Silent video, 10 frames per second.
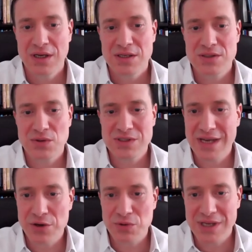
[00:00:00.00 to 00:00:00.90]
So,
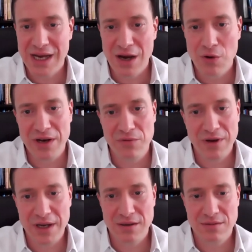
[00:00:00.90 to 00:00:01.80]
Cyrus, how and
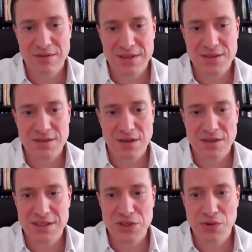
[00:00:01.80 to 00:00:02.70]
when this
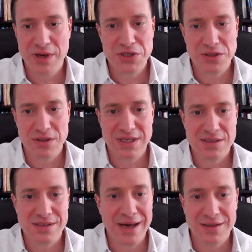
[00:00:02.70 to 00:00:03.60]
situation has
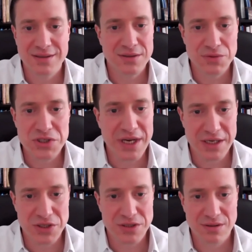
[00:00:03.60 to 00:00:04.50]
started to
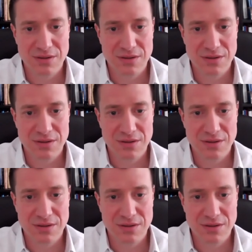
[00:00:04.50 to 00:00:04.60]
change?